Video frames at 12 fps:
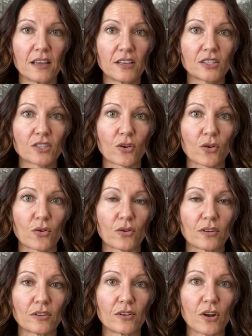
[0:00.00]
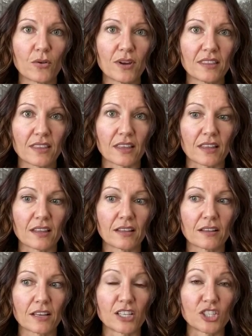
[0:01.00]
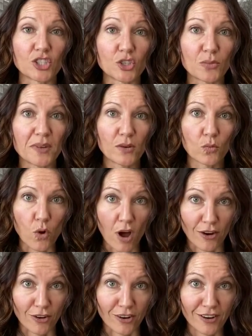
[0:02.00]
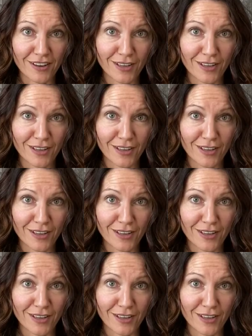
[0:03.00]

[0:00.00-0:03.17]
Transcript: So knowing that consuming water,